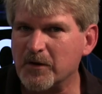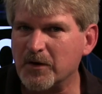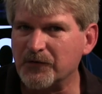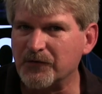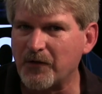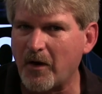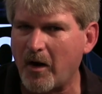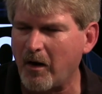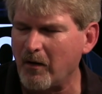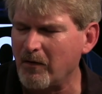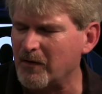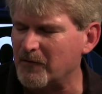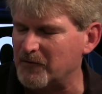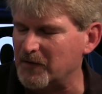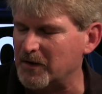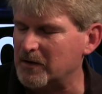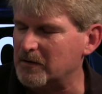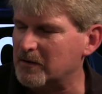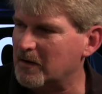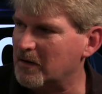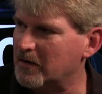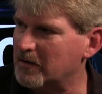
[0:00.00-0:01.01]
it's all of
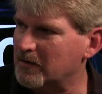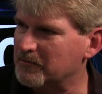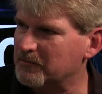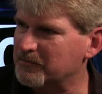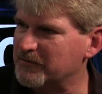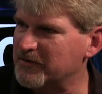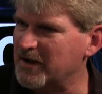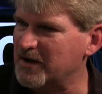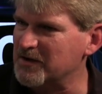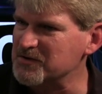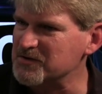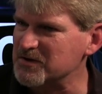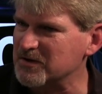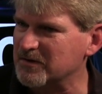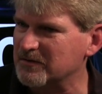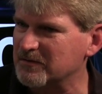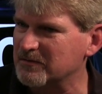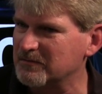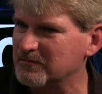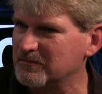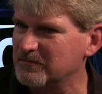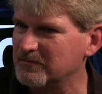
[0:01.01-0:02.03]
it. The
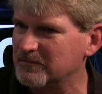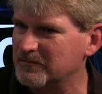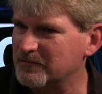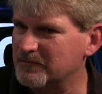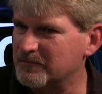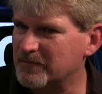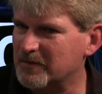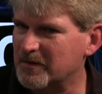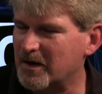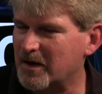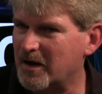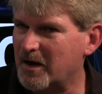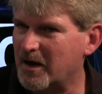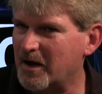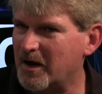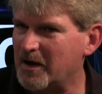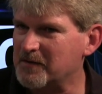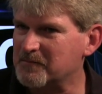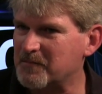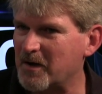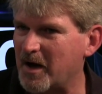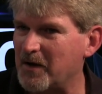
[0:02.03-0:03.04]
engine
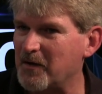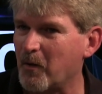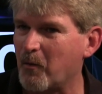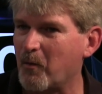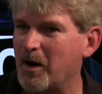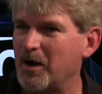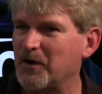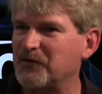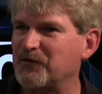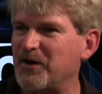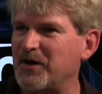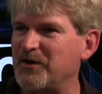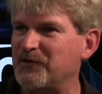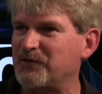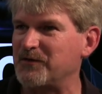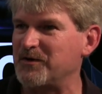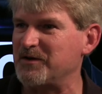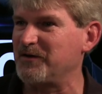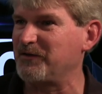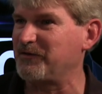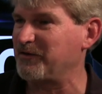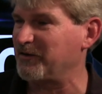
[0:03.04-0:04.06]
I, I don't want to say it's the
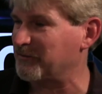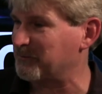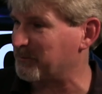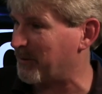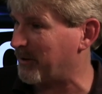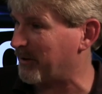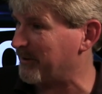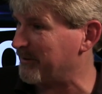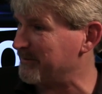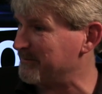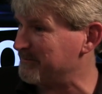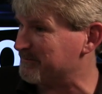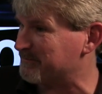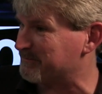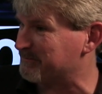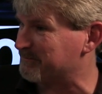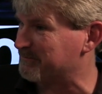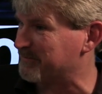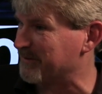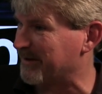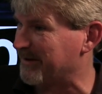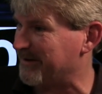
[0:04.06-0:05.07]
easiest part,
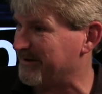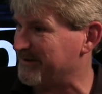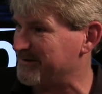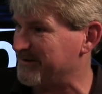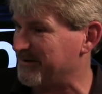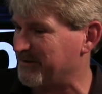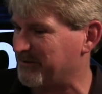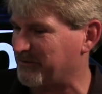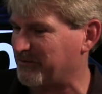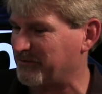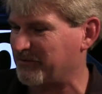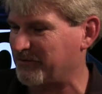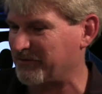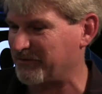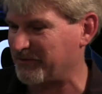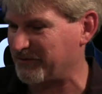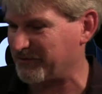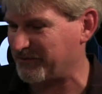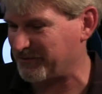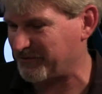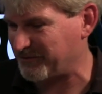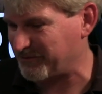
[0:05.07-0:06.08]
mm-hmm. but
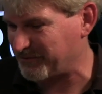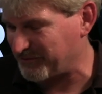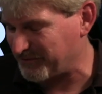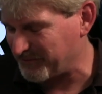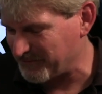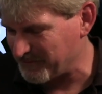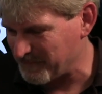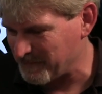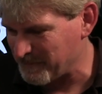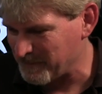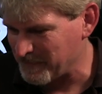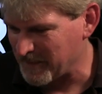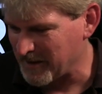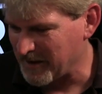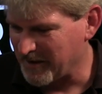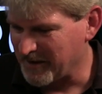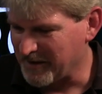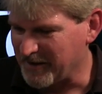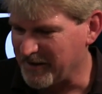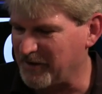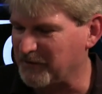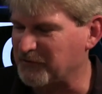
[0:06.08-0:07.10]
it's
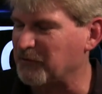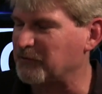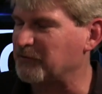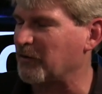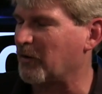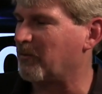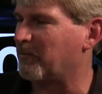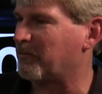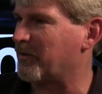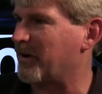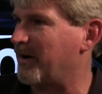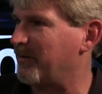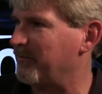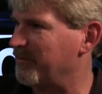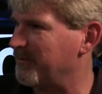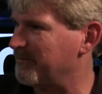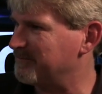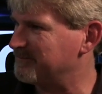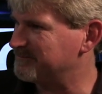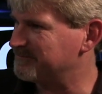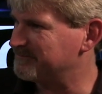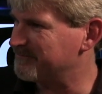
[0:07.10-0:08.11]
it's its own
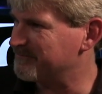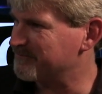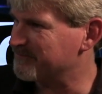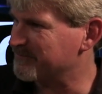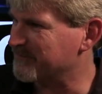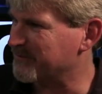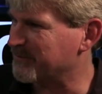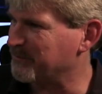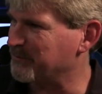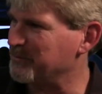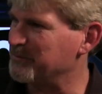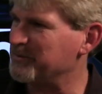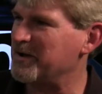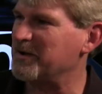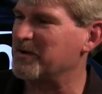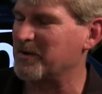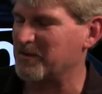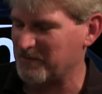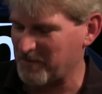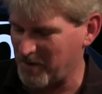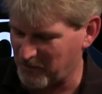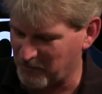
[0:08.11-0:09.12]
problem because you need
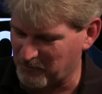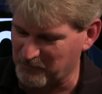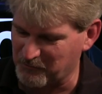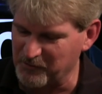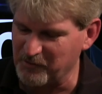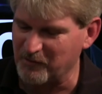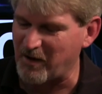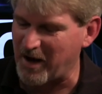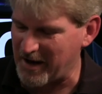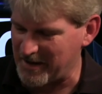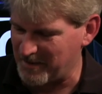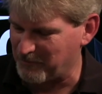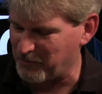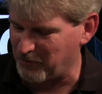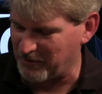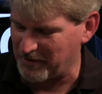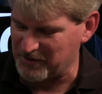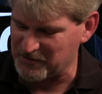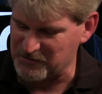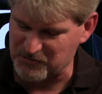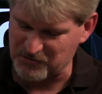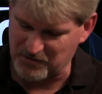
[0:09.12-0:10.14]
a, a reliable
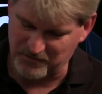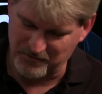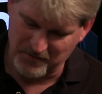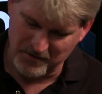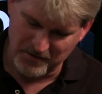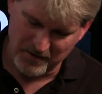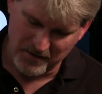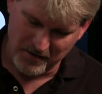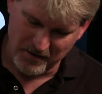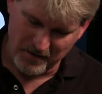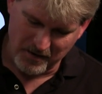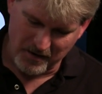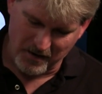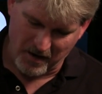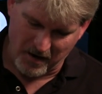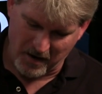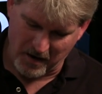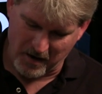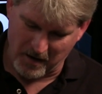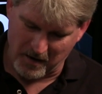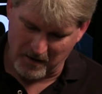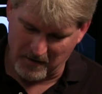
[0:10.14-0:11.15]
engine,
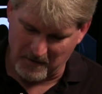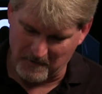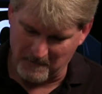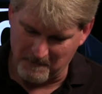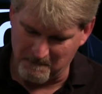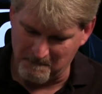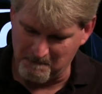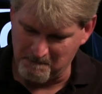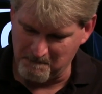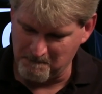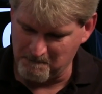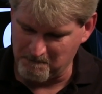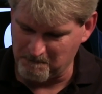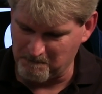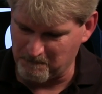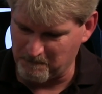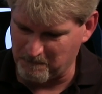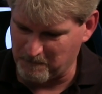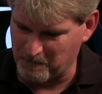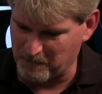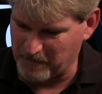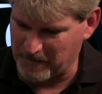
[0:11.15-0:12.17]
um,
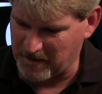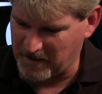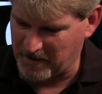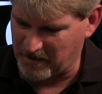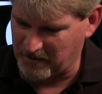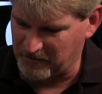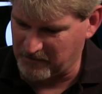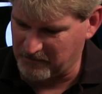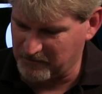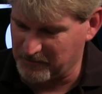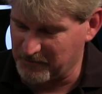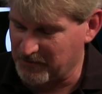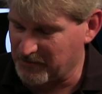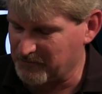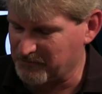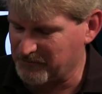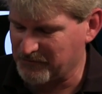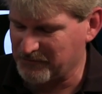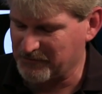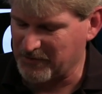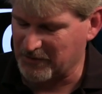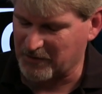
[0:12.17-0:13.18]
and
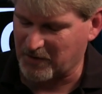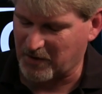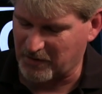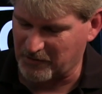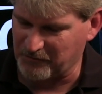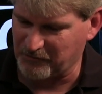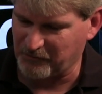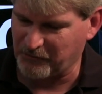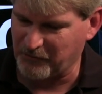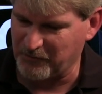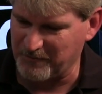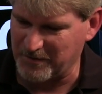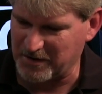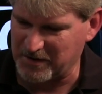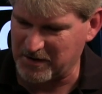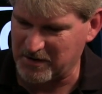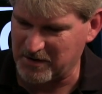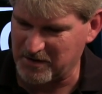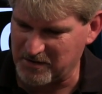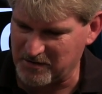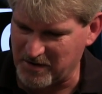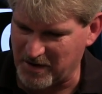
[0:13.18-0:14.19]
there aren't too many